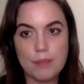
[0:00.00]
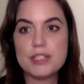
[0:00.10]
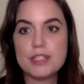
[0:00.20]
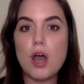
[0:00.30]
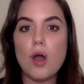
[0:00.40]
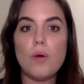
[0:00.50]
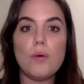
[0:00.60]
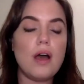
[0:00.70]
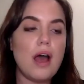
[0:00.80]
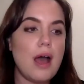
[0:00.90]

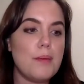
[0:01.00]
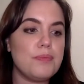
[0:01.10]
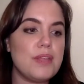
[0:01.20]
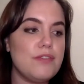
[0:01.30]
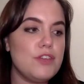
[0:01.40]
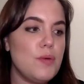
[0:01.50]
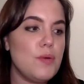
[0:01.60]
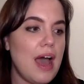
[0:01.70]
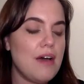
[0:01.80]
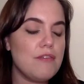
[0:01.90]
So if you
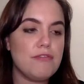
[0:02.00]
have